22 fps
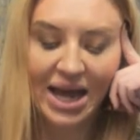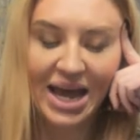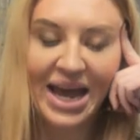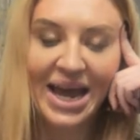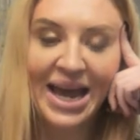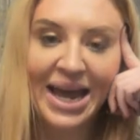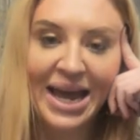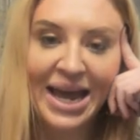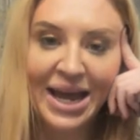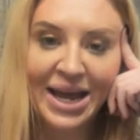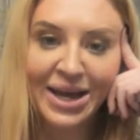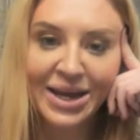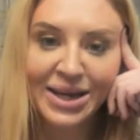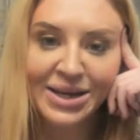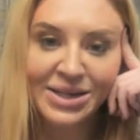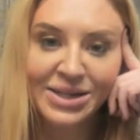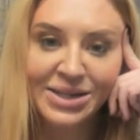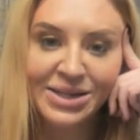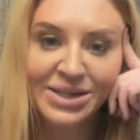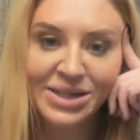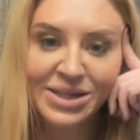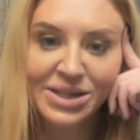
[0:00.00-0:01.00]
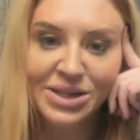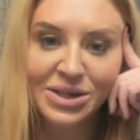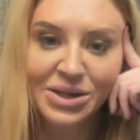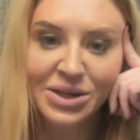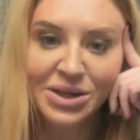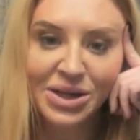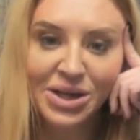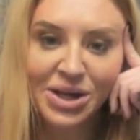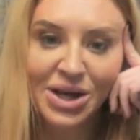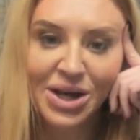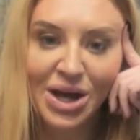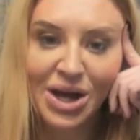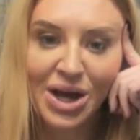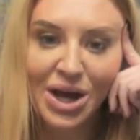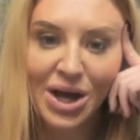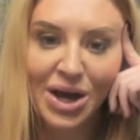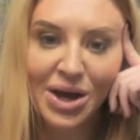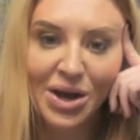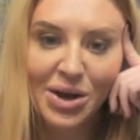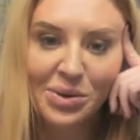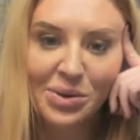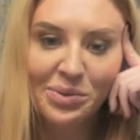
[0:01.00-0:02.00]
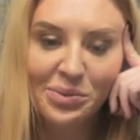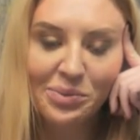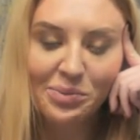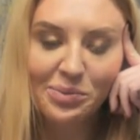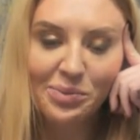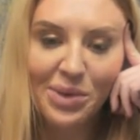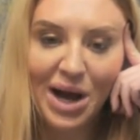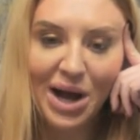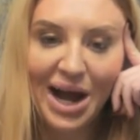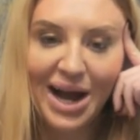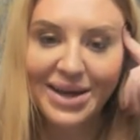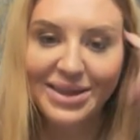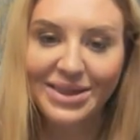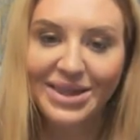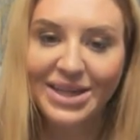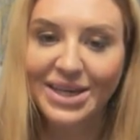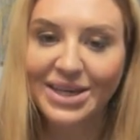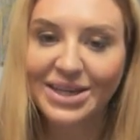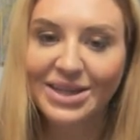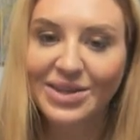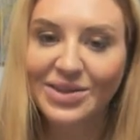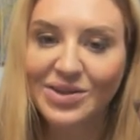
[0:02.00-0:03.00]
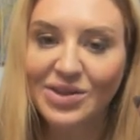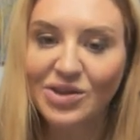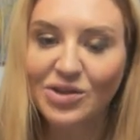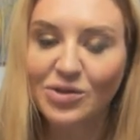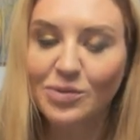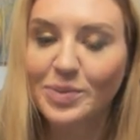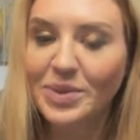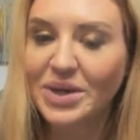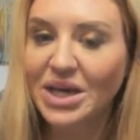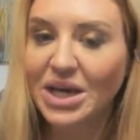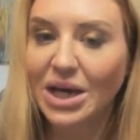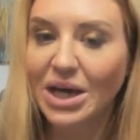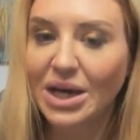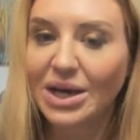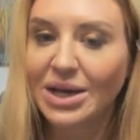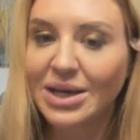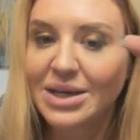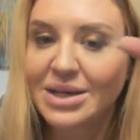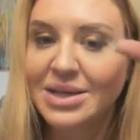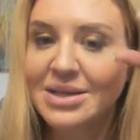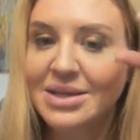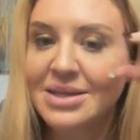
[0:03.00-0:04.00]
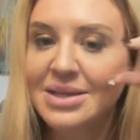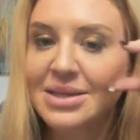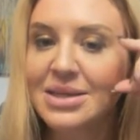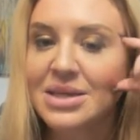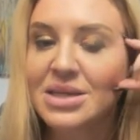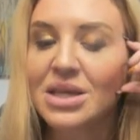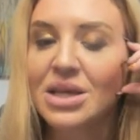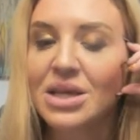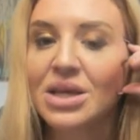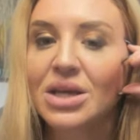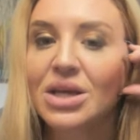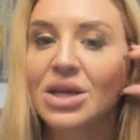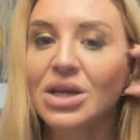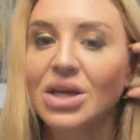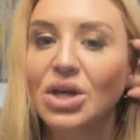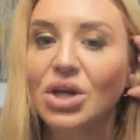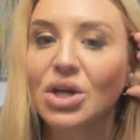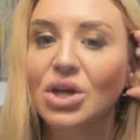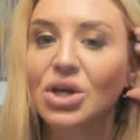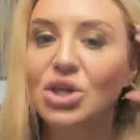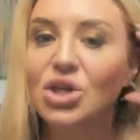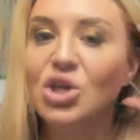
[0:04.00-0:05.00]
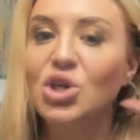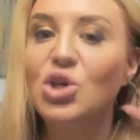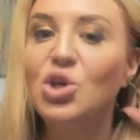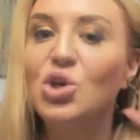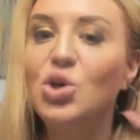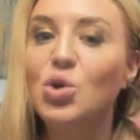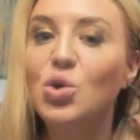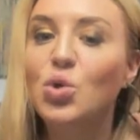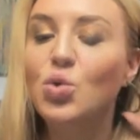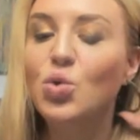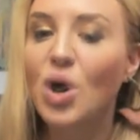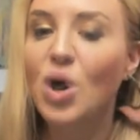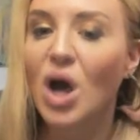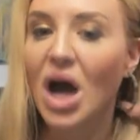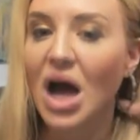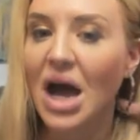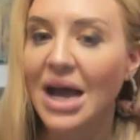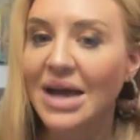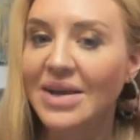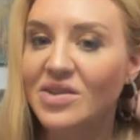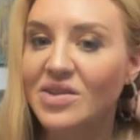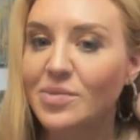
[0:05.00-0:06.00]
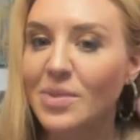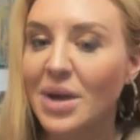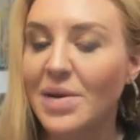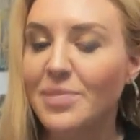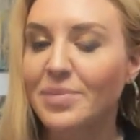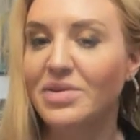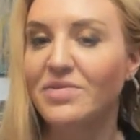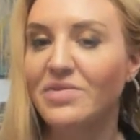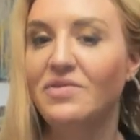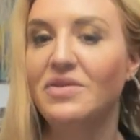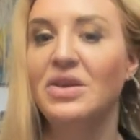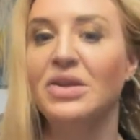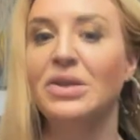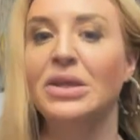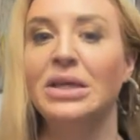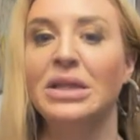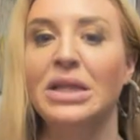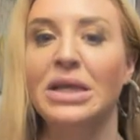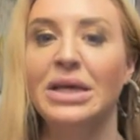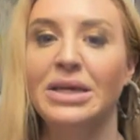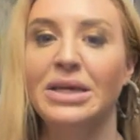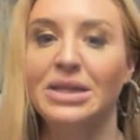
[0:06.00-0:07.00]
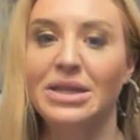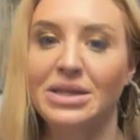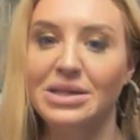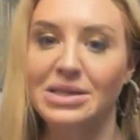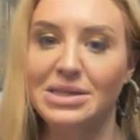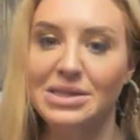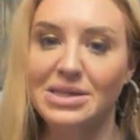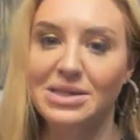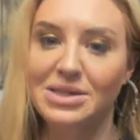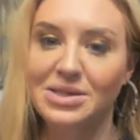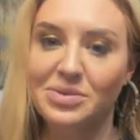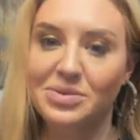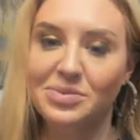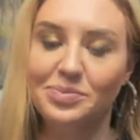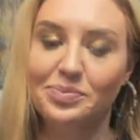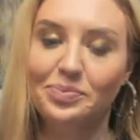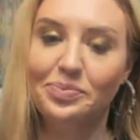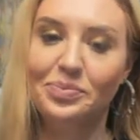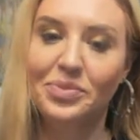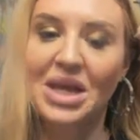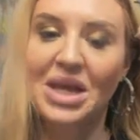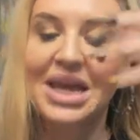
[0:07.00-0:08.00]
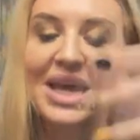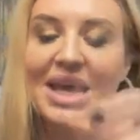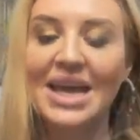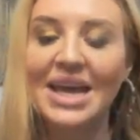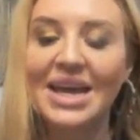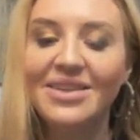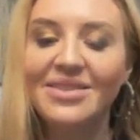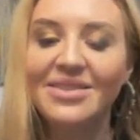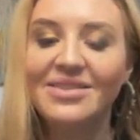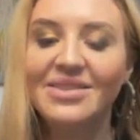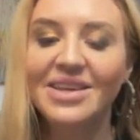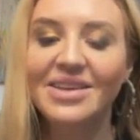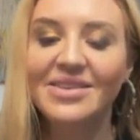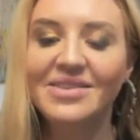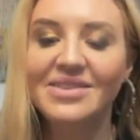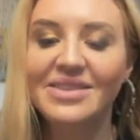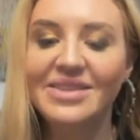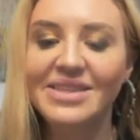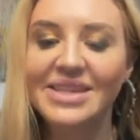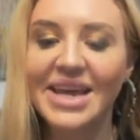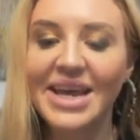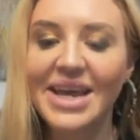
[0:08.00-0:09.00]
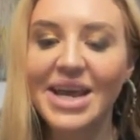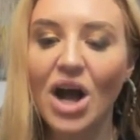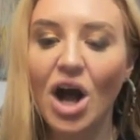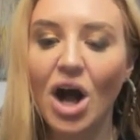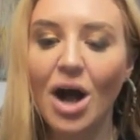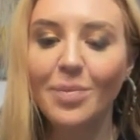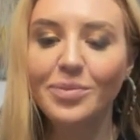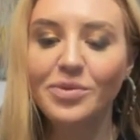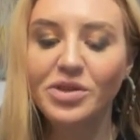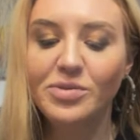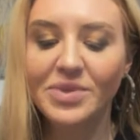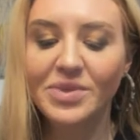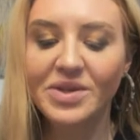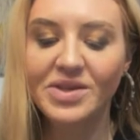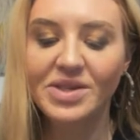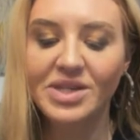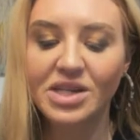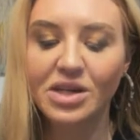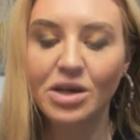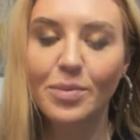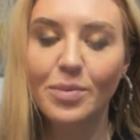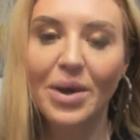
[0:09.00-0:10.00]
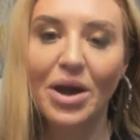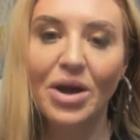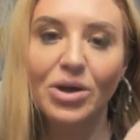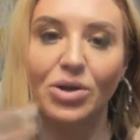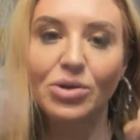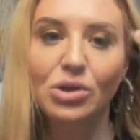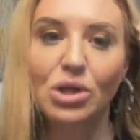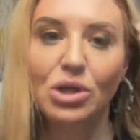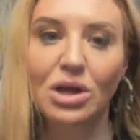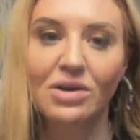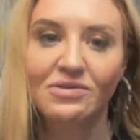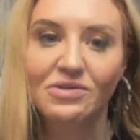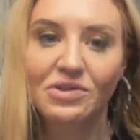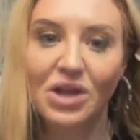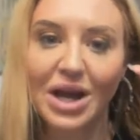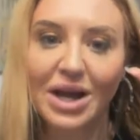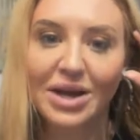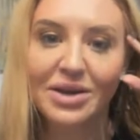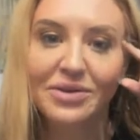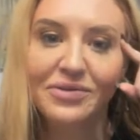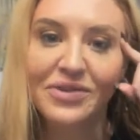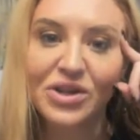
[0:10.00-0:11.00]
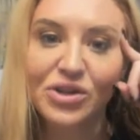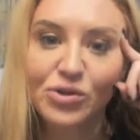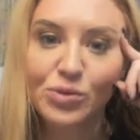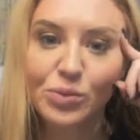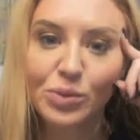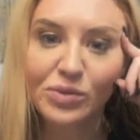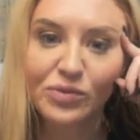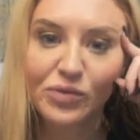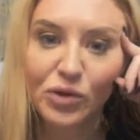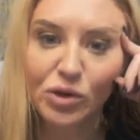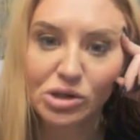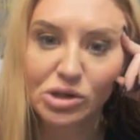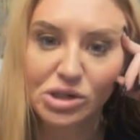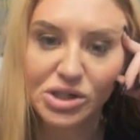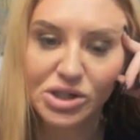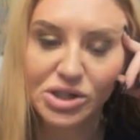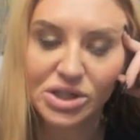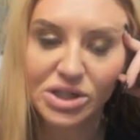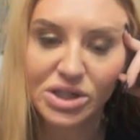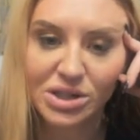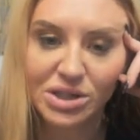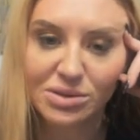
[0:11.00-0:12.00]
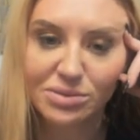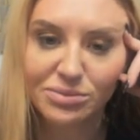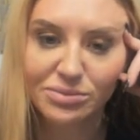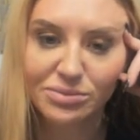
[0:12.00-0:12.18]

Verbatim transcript: And I think this is because you guys might be feeling like this. It says, stay optimistic about your love life. It's reversed.